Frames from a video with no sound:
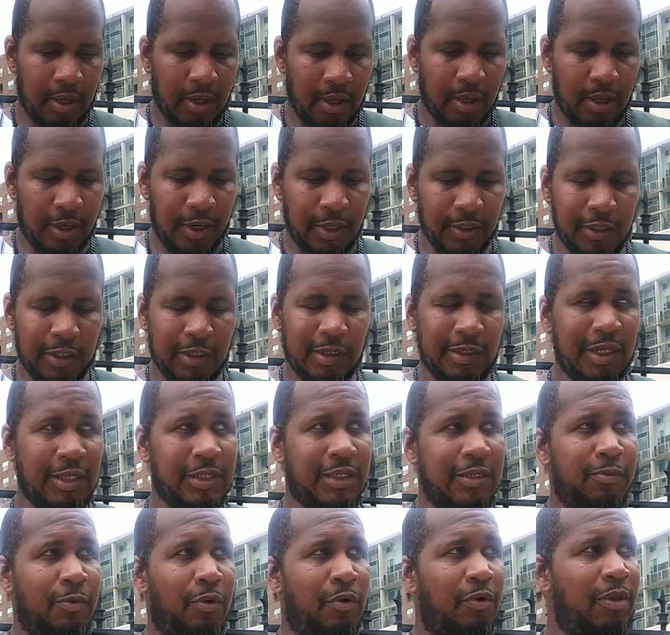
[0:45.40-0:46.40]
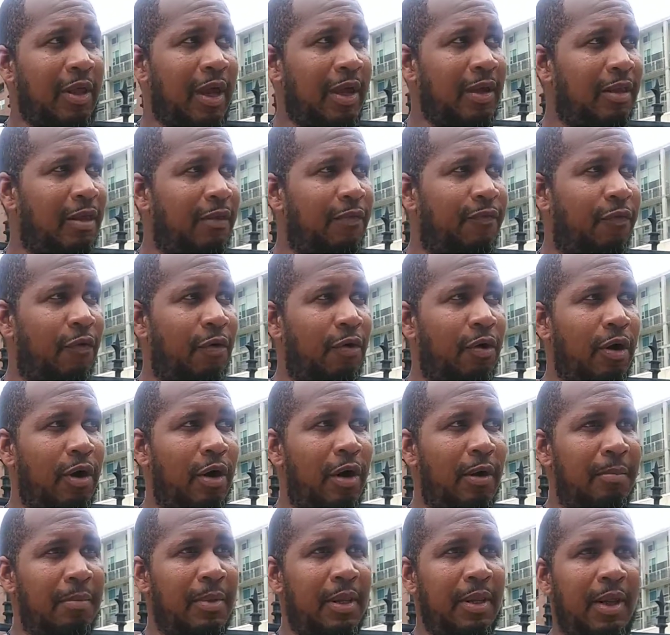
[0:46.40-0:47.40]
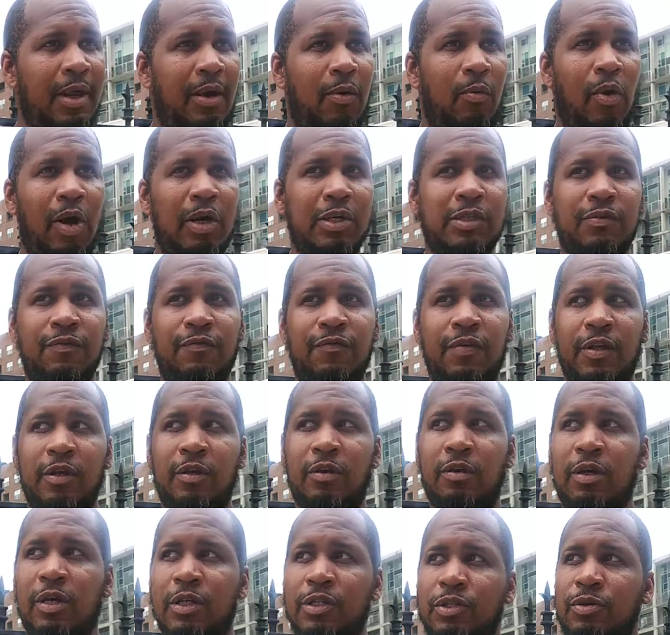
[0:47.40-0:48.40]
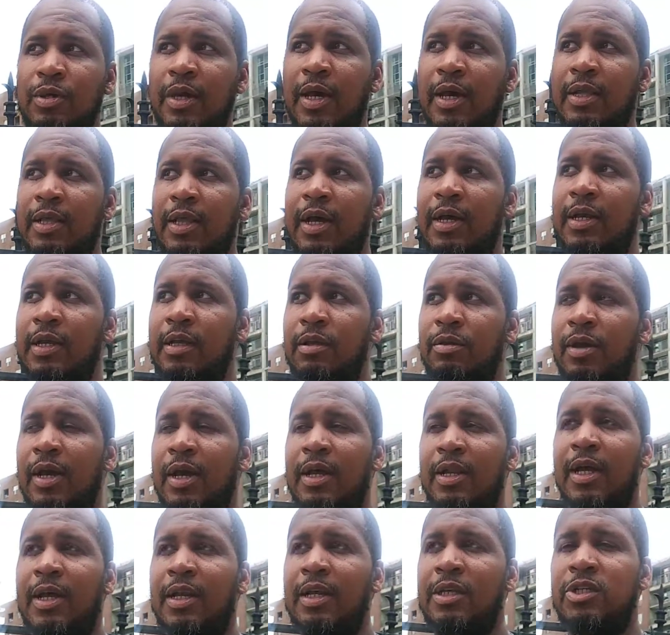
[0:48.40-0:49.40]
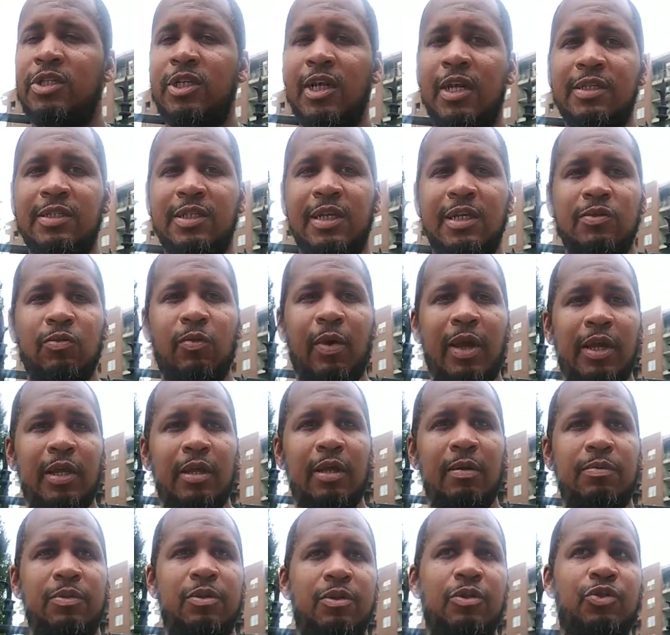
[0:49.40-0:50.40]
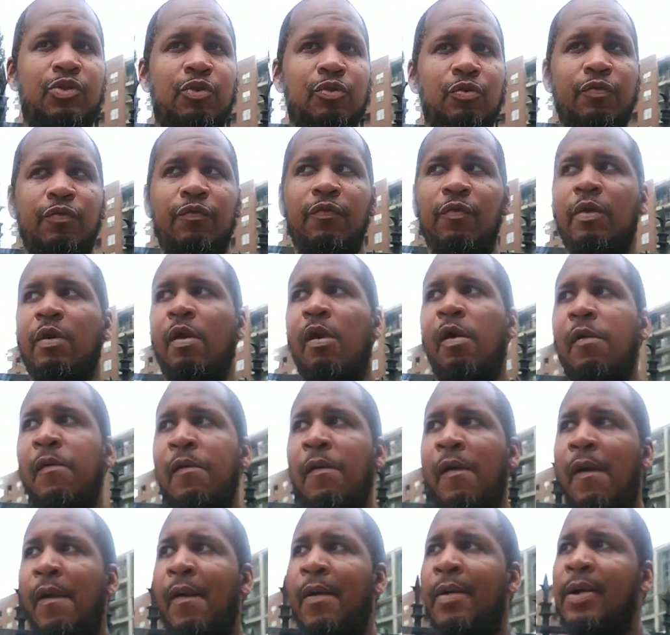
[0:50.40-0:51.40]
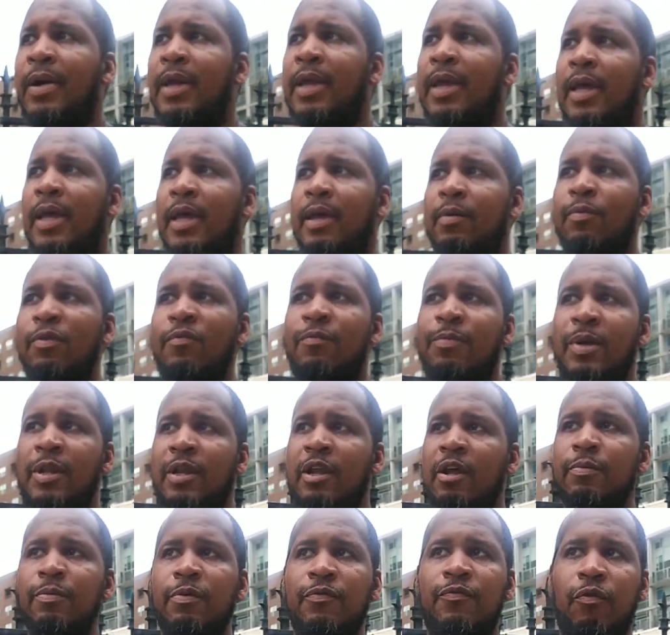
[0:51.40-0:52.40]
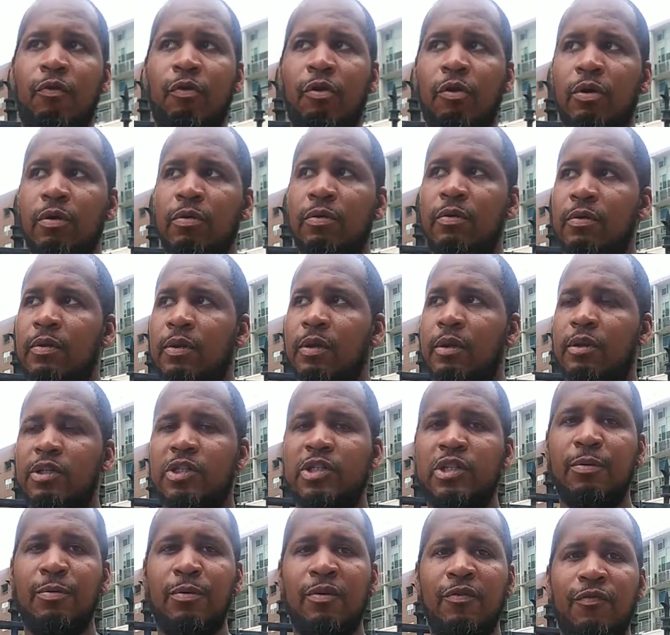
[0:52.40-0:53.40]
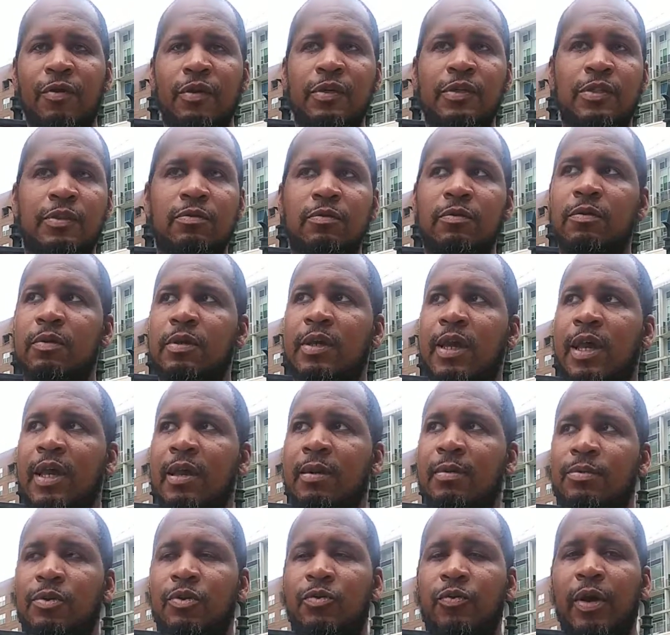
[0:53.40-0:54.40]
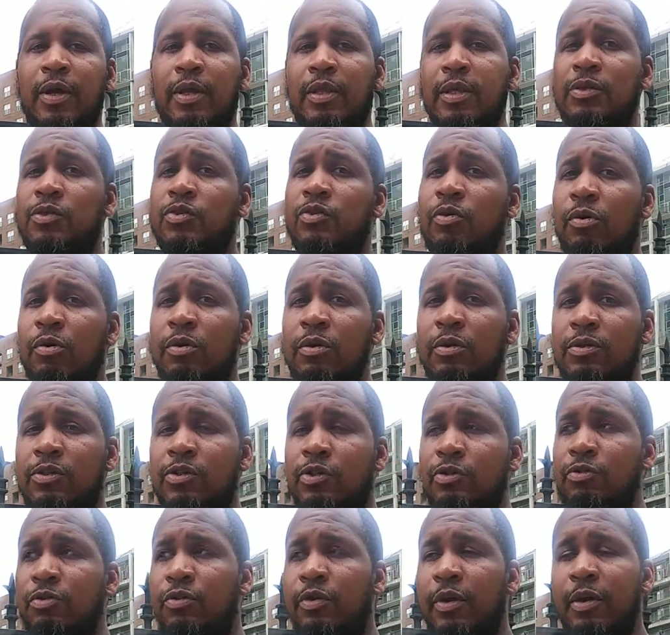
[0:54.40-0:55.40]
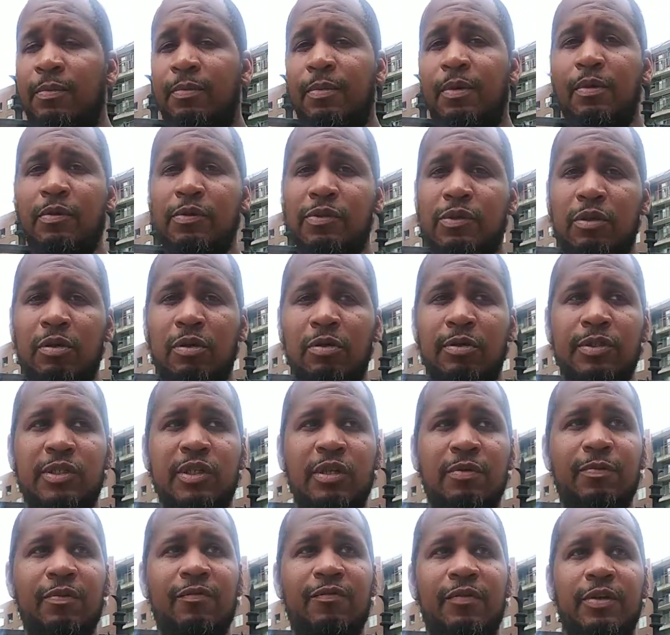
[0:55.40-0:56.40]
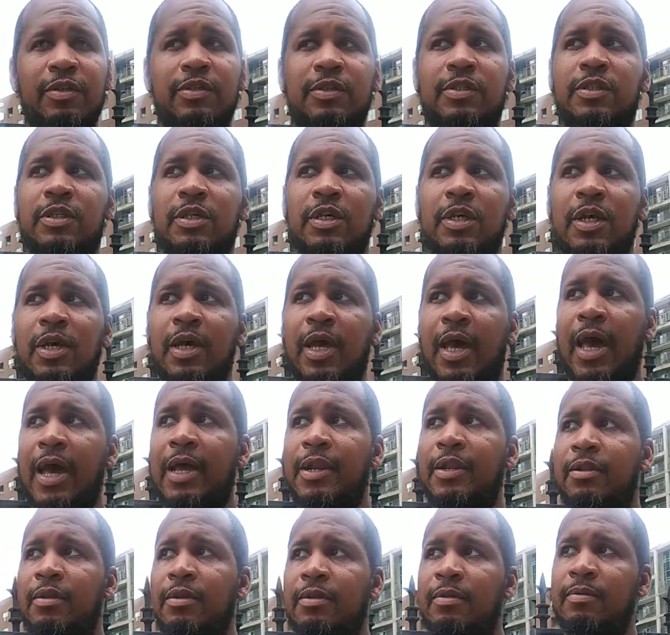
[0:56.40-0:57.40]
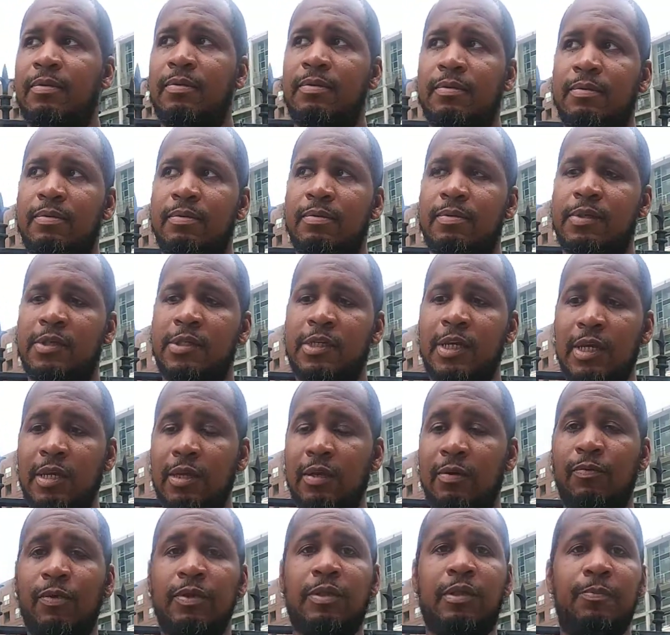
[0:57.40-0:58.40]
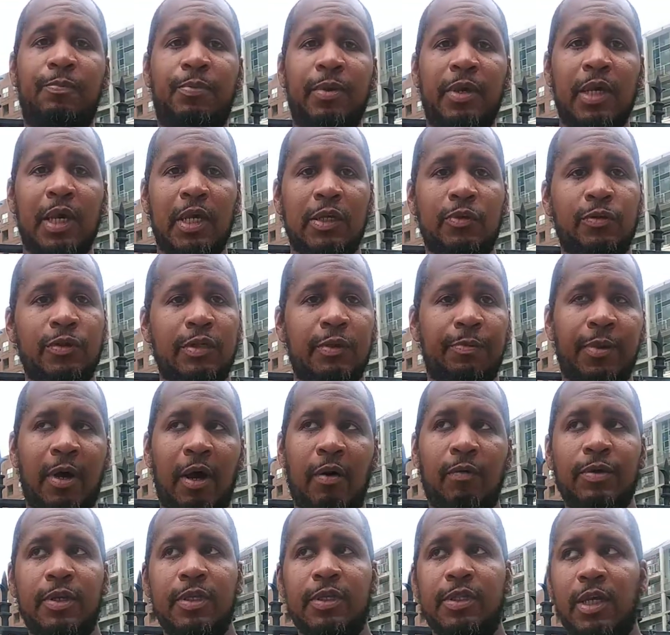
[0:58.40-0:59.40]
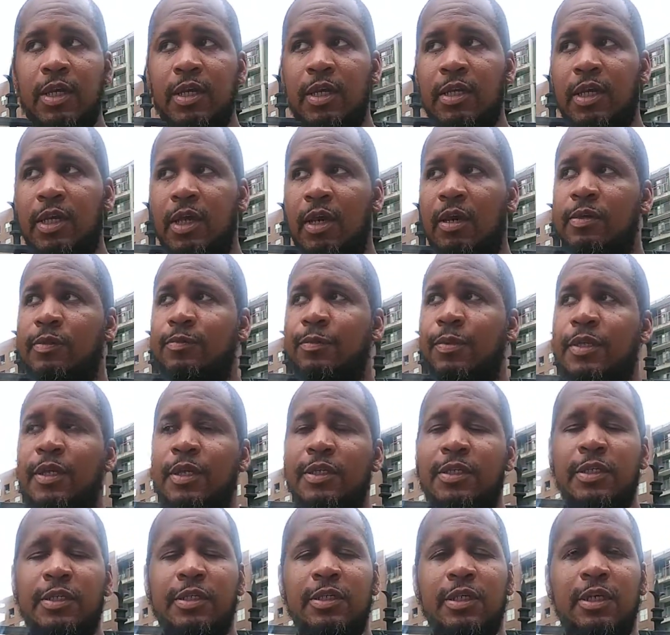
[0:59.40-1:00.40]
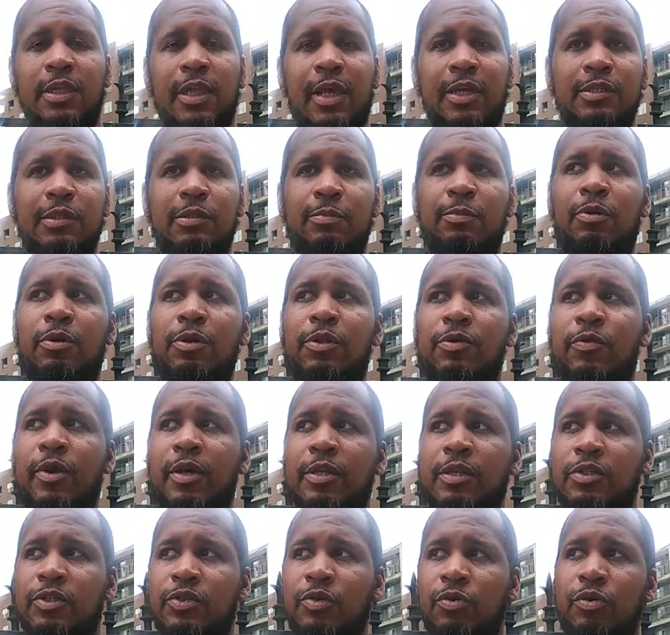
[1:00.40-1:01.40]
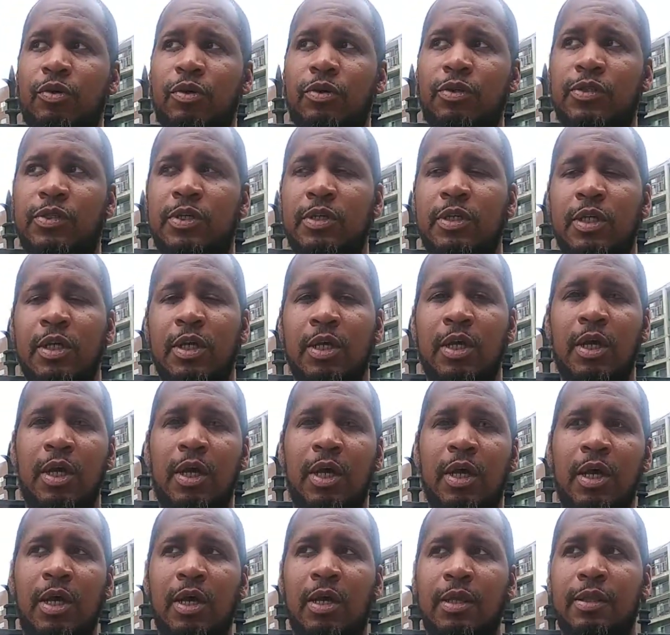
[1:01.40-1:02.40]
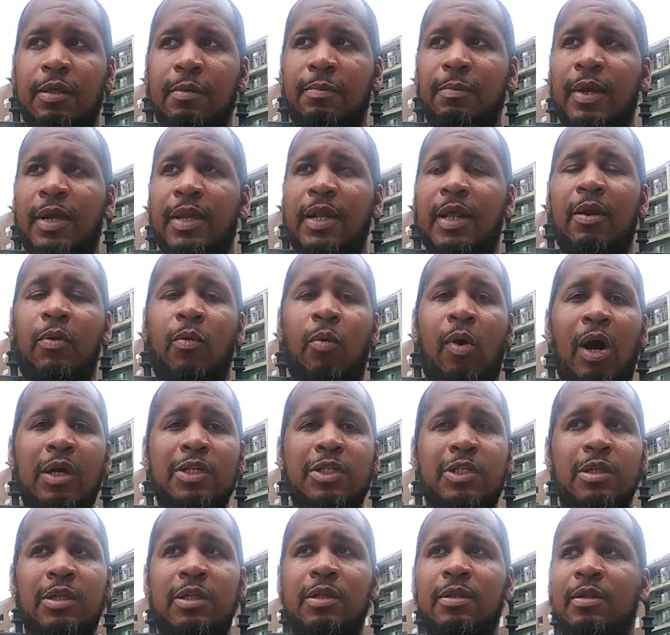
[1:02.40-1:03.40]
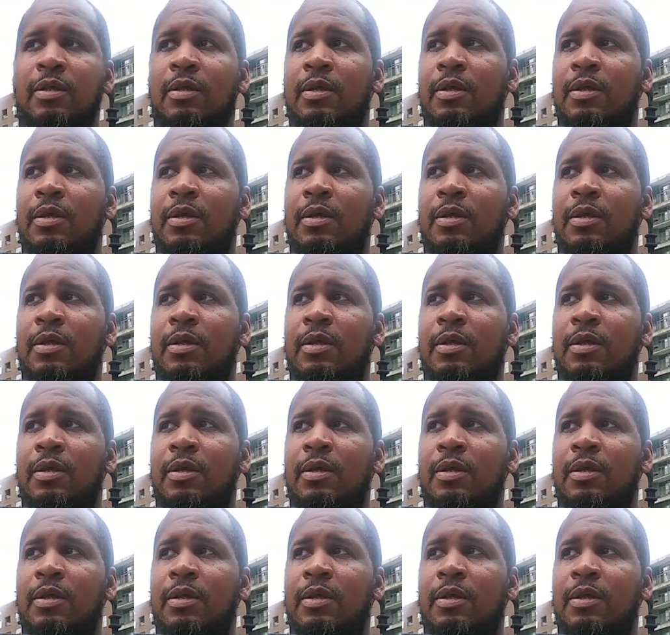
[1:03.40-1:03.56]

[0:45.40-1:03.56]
and this is more likely for men that watch the video, because you got a lot of jakes that's waking up to the truth, and we've been there before. You know, some of us came directly to Great Millstone. Some of us had to see what the BS was about with these other camps, but this is a lesson more directed towards the men that are watching